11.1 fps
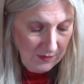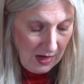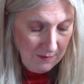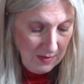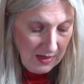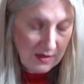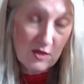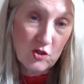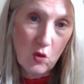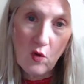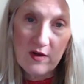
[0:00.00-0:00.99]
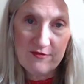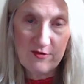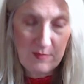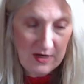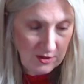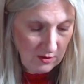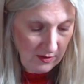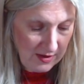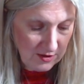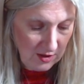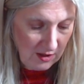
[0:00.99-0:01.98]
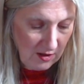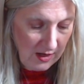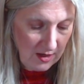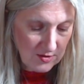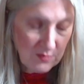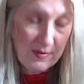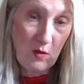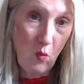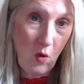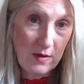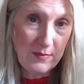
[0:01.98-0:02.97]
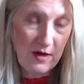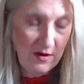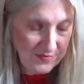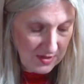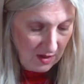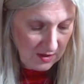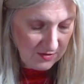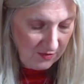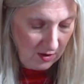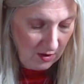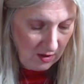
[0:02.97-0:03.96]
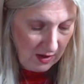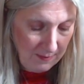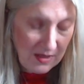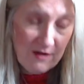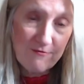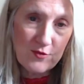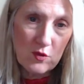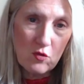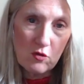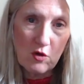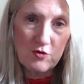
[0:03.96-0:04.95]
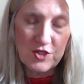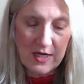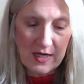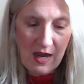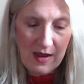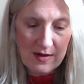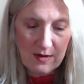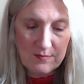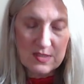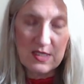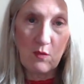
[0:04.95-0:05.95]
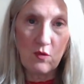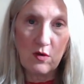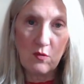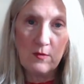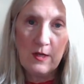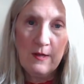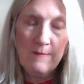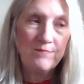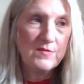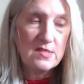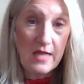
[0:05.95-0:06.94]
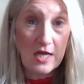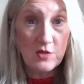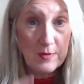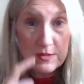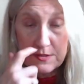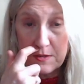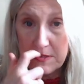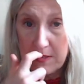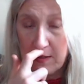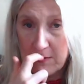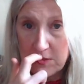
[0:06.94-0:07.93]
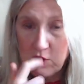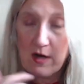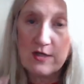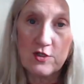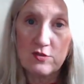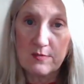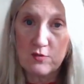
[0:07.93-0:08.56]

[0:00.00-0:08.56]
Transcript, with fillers: I made a toy for my granddaughter. I also made one pair of socks for her. I made a few crochet items that were stash busters. Like I was trying to use up